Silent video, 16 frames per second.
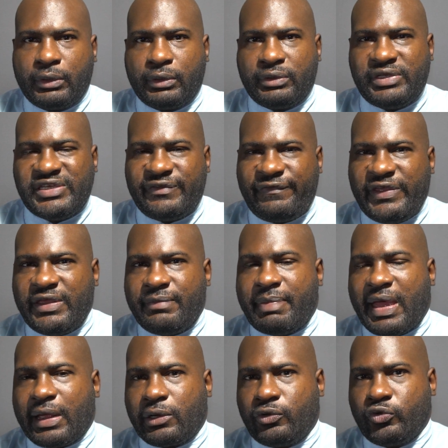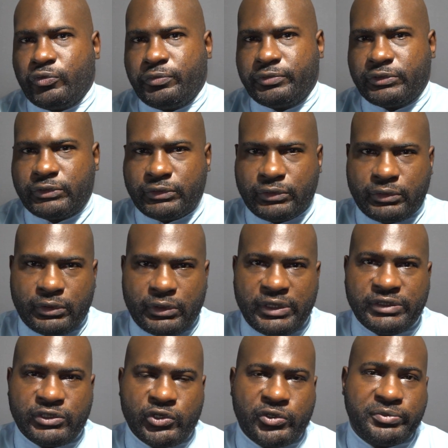These feedback loops,
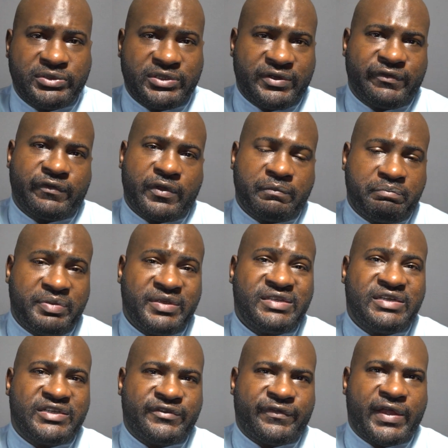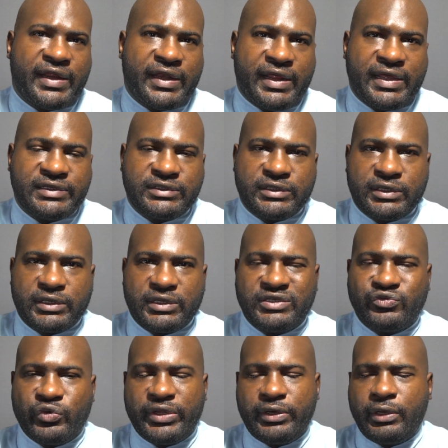in terms of business financing,
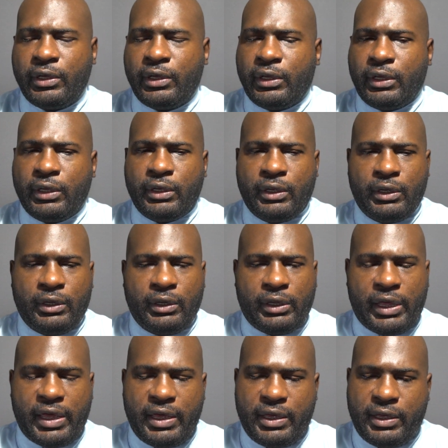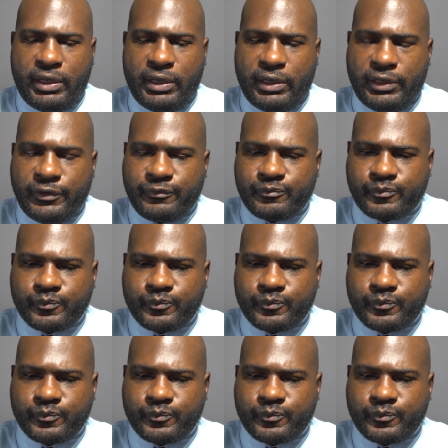a